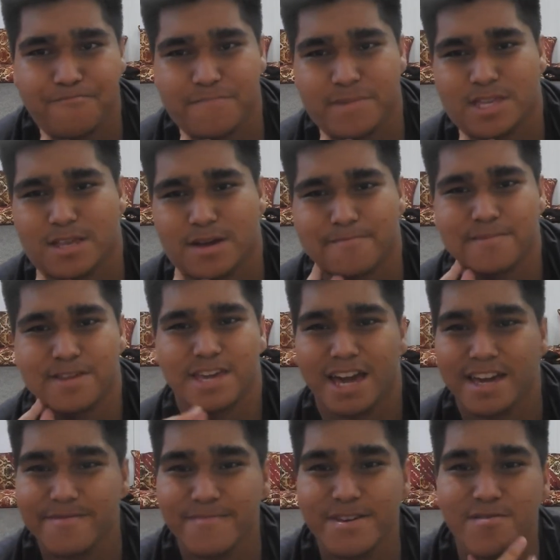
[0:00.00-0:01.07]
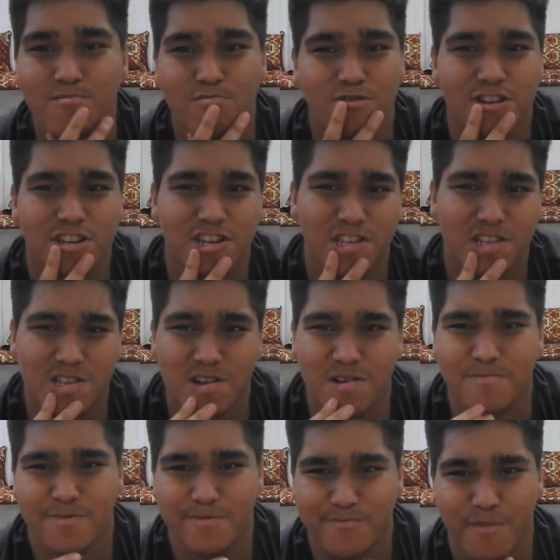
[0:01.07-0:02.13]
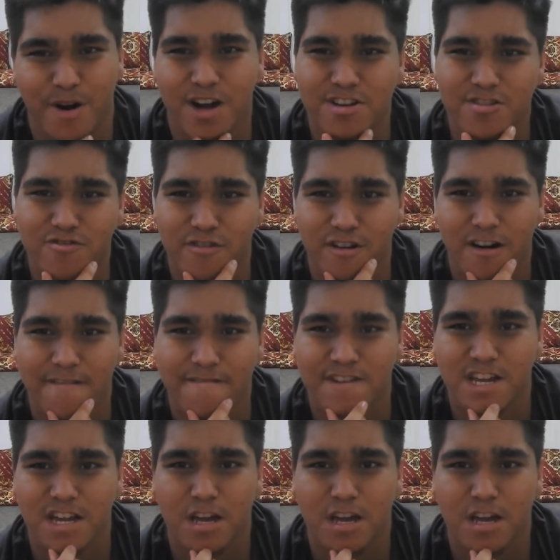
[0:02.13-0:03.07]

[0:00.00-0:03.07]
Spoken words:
some gaming, which is gonna be Minecraft